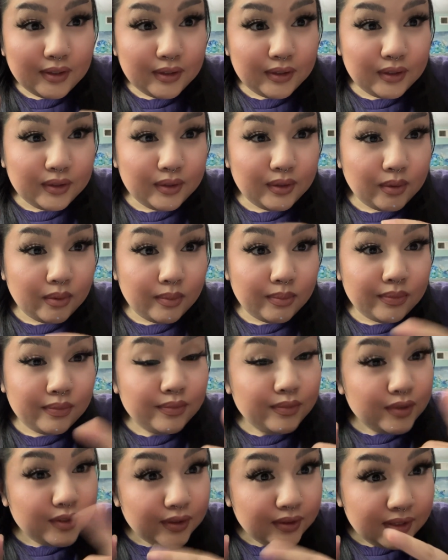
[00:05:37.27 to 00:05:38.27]
So this is
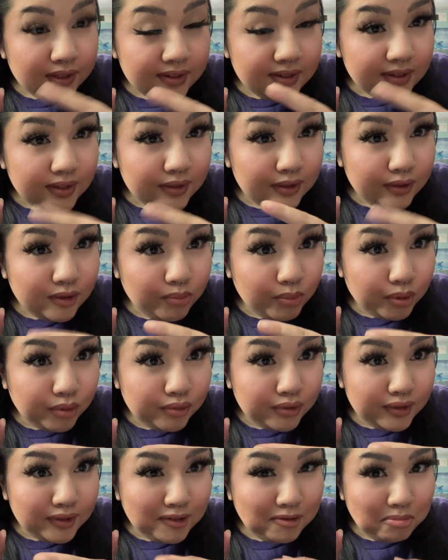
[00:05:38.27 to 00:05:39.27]
another potion.
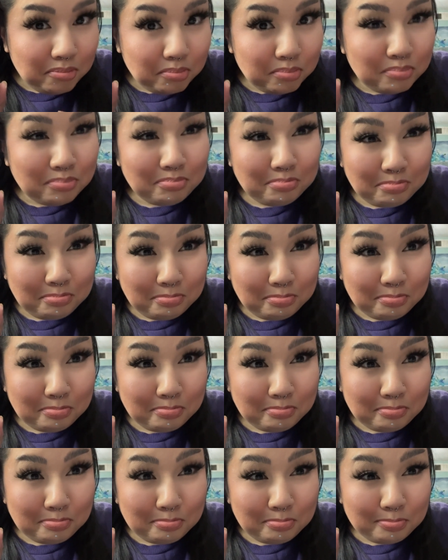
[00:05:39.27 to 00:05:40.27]

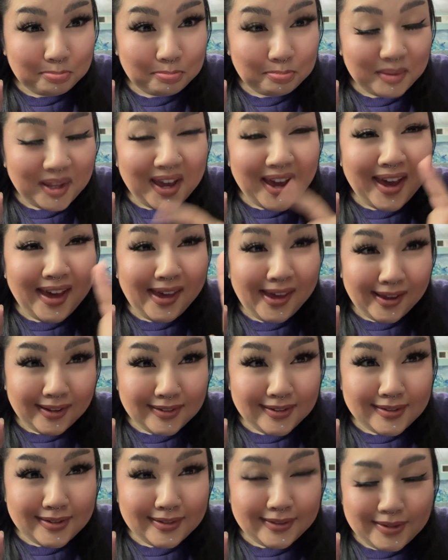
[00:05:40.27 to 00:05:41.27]
I accidentally
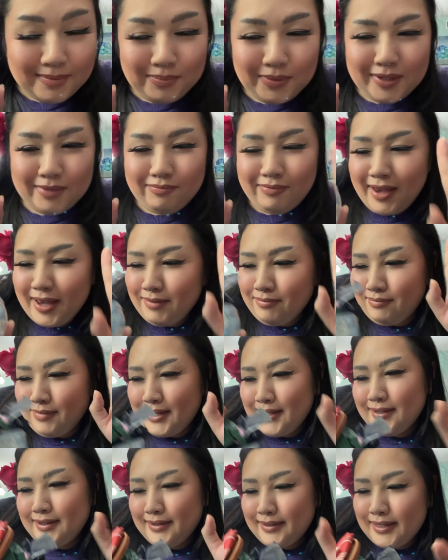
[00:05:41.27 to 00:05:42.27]
put back my
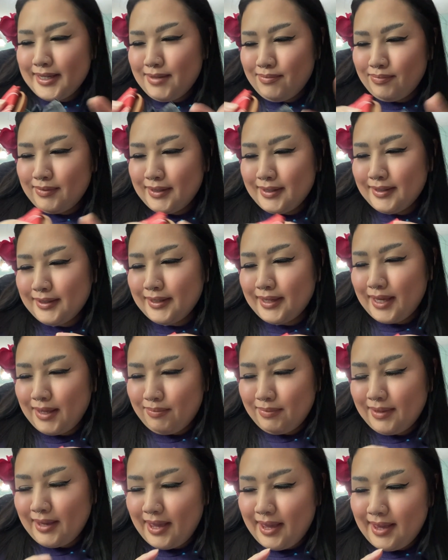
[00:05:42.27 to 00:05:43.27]
sleepless
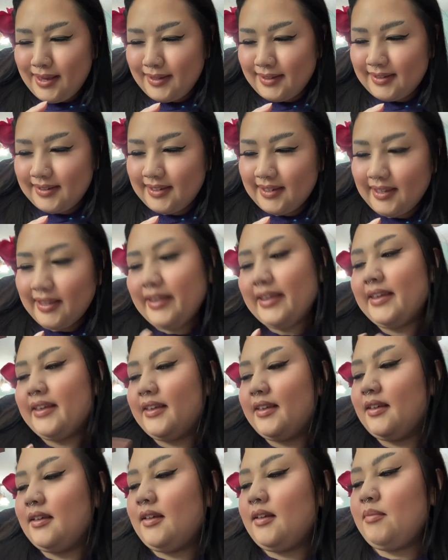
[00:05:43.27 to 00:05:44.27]
cupcakes, but
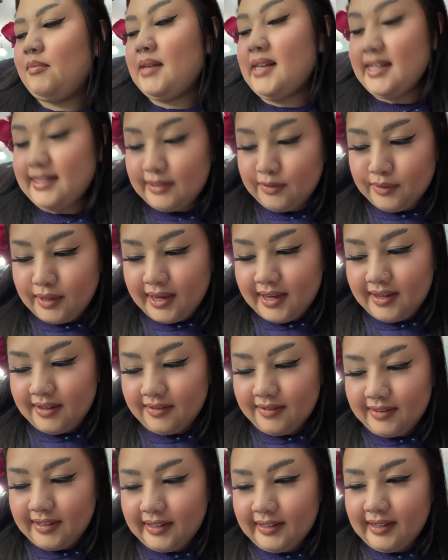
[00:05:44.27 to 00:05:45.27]
it's okay. Like I
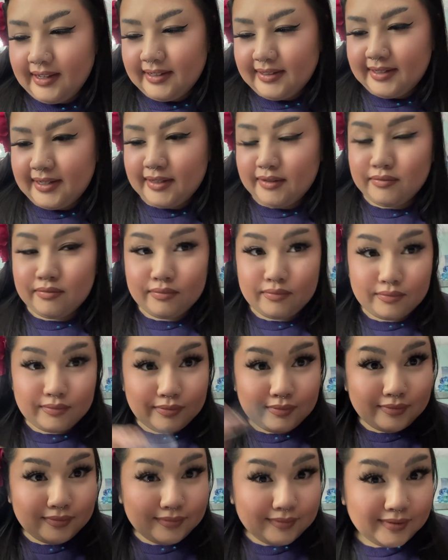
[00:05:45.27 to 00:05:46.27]
said,
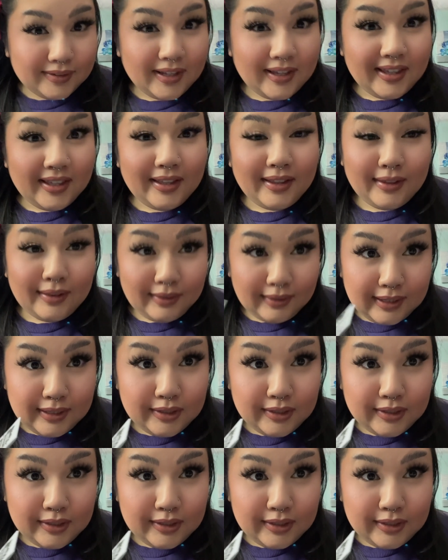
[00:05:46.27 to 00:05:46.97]
let's move on.